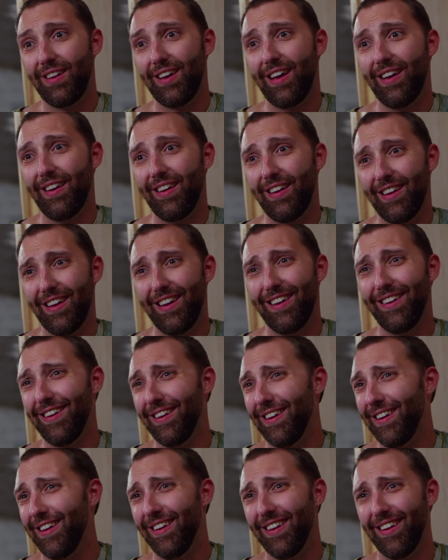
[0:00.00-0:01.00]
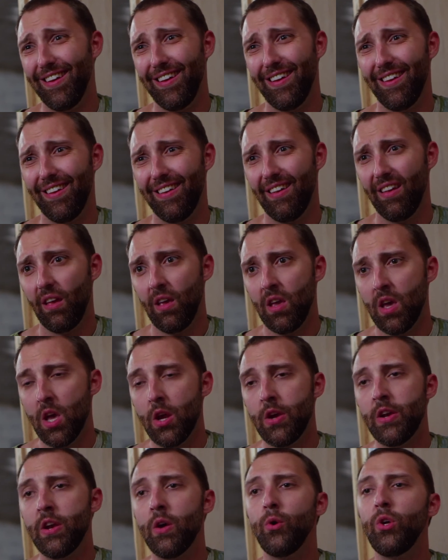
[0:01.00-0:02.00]
I'm kidding.
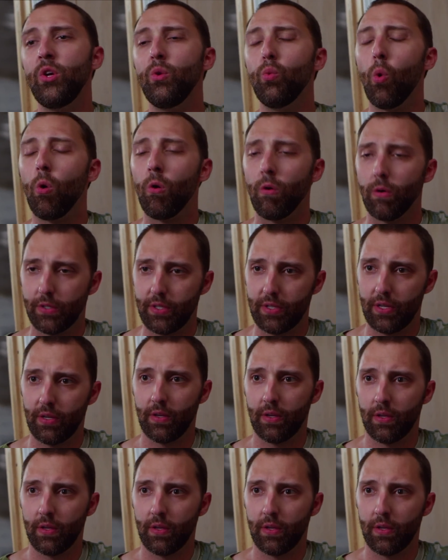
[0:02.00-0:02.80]
No, you weren't.